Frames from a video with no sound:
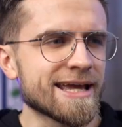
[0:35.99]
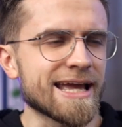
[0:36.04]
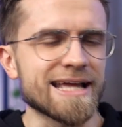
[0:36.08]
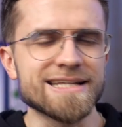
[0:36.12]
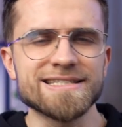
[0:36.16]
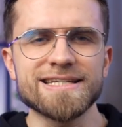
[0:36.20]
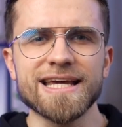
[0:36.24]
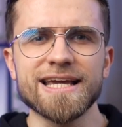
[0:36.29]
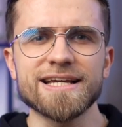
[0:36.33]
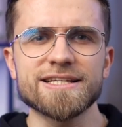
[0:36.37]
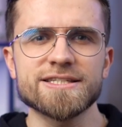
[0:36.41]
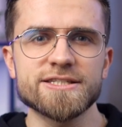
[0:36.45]
can
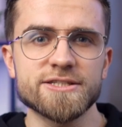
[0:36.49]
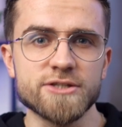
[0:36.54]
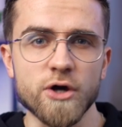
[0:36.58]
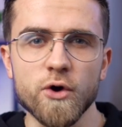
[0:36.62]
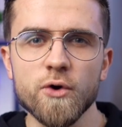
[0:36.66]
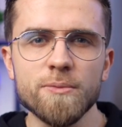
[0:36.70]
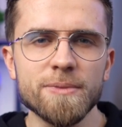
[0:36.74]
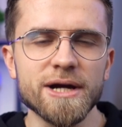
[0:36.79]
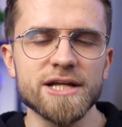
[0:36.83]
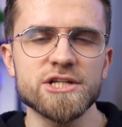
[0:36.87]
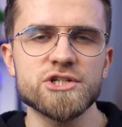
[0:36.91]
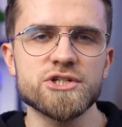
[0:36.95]
take
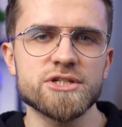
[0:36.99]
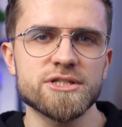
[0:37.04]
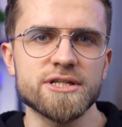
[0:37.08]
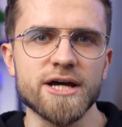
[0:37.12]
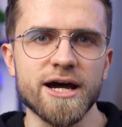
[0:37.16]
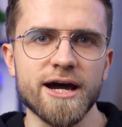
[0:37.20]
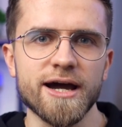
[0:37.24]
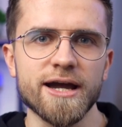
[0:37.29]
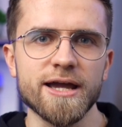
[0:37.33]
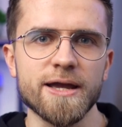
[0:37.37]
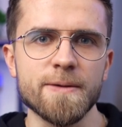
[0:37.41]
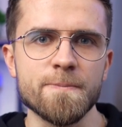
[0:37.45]
so much
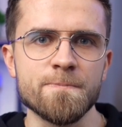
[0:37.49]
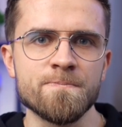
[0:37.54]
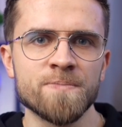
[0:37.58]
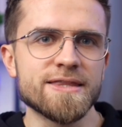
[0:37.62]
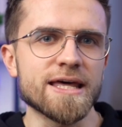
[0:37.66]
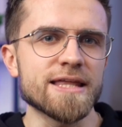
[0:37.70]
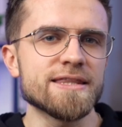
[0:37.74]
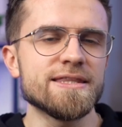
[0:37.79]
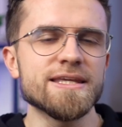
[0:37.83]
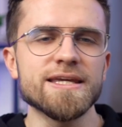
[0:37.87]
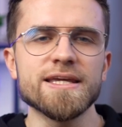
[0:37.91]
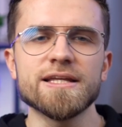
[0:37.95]
time
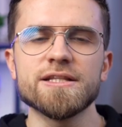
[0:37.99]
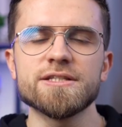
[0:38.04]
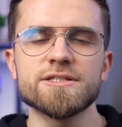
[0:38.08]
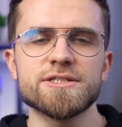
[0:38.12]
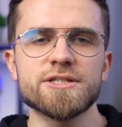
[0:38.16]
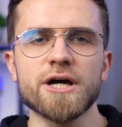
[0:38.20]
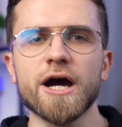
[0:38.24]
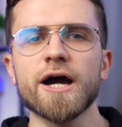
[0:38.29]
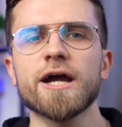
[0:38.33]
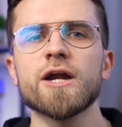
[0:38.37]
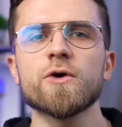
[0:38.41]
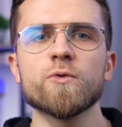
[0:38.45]
that the
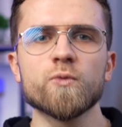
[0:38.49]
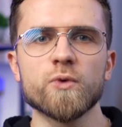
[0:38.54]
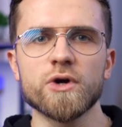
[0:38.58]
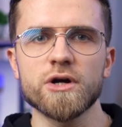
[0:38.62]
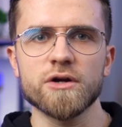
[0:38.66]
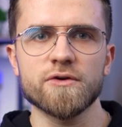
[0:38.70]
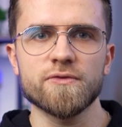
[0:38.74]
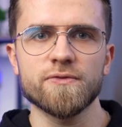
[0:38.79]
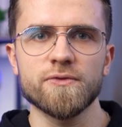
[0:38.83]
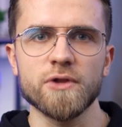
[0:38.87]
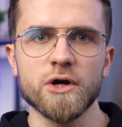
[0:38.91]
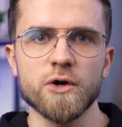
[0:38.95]
entire
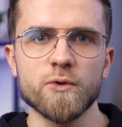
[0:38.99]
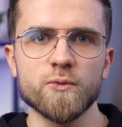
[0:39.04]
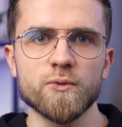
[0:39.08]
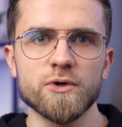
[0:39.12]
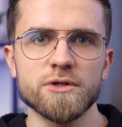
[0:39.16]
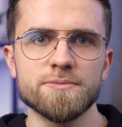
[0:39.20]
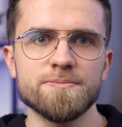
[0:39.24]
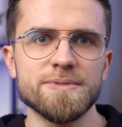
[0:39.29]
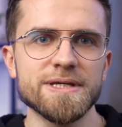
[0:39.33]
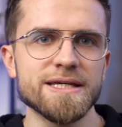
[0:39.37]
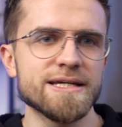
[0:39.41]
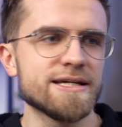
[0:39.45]
workflow
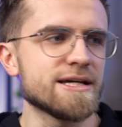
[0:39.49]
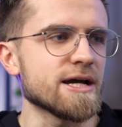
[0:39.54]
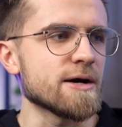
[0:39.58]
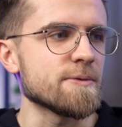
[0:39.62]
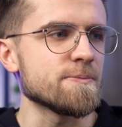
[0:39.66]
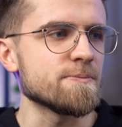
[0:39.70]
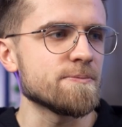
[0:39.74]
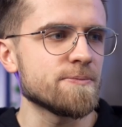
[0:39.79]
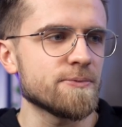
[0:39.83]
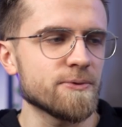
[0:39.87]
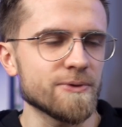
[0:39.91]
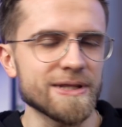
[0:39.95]
would be
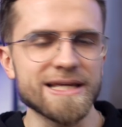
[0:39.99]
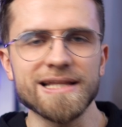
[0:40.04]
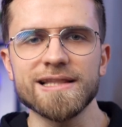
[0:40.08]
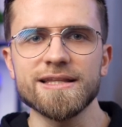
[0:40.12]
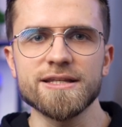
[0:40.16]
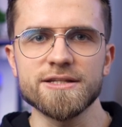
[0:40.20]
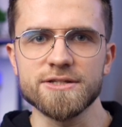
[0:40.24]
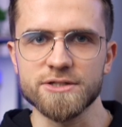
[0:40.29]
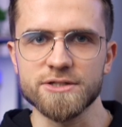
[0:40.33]
completely